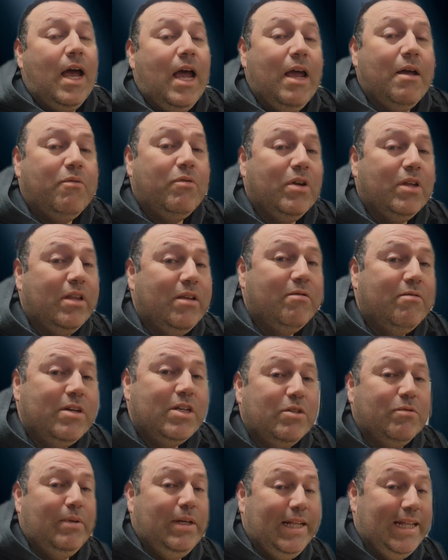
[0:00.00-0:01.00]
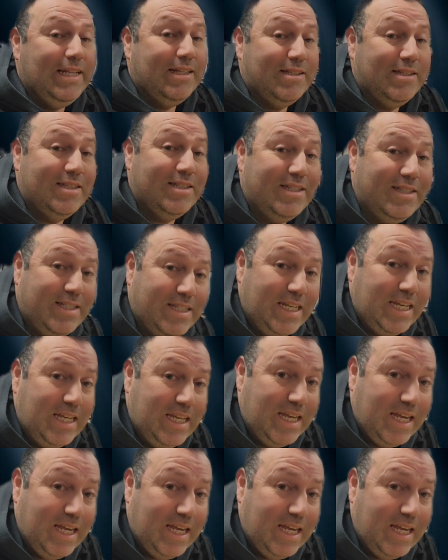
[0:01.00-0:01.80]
I really wish we didn't see